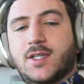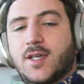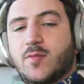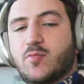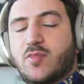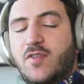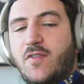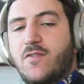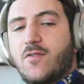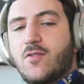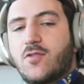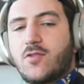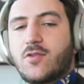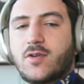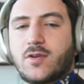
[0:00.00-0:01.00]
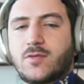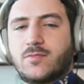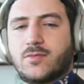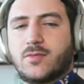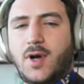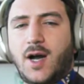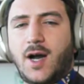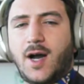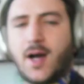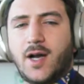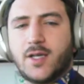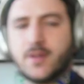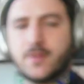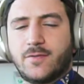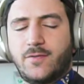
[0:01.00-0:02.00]
before
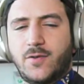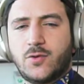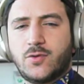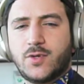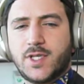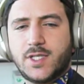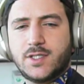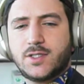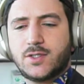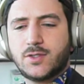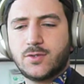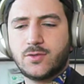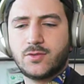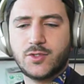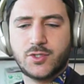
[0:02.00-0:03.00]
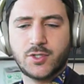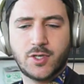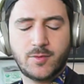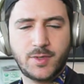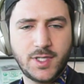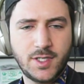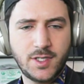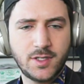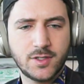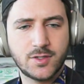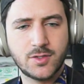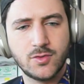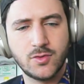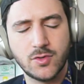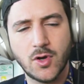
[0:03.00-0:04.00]
I flew into Germany
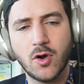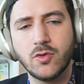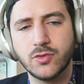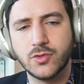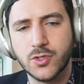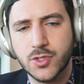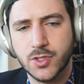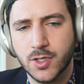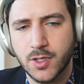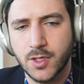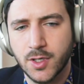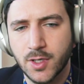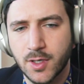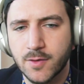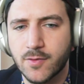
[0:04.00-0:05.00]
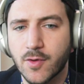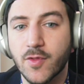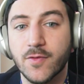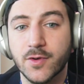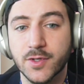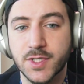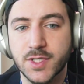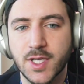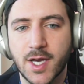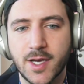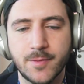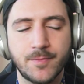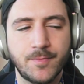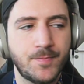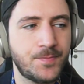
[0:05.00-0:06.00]
to coach for the first
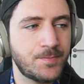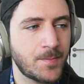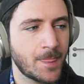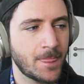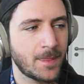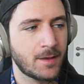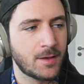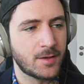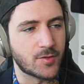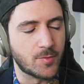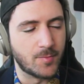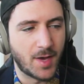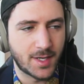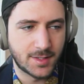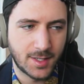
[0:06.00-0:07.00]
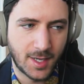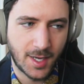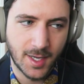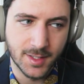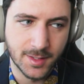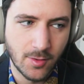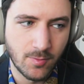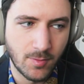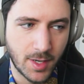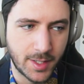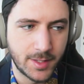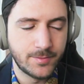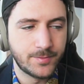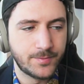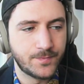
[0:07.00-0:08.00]
time. So back then I had no
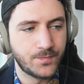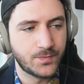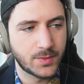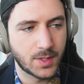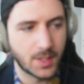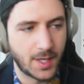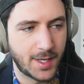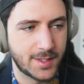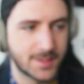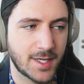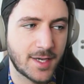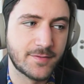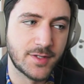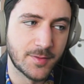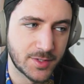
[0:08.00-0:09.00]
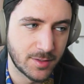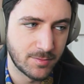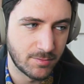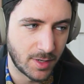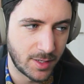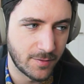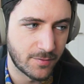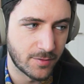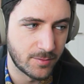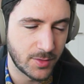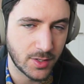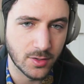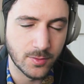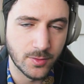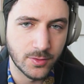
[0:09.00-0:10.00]
money. I saved up some money from
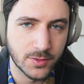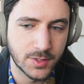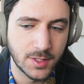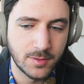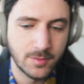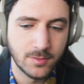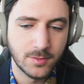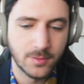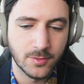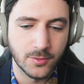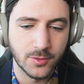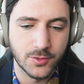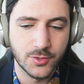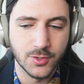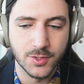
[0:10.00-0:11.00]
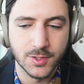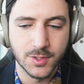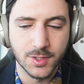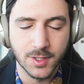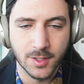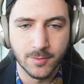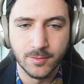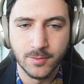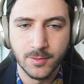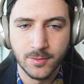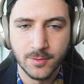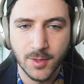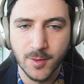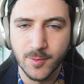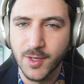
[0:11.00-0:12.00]
elo boosting, which is a
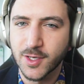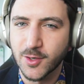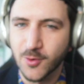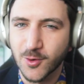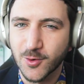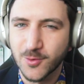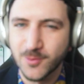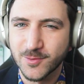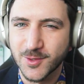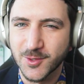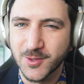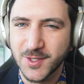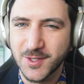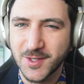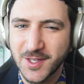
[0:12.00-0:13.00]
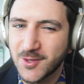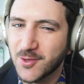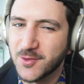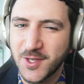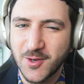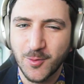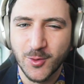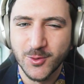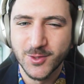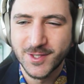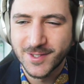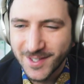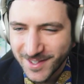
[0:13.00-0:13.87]
big no-no. Don't elo boost.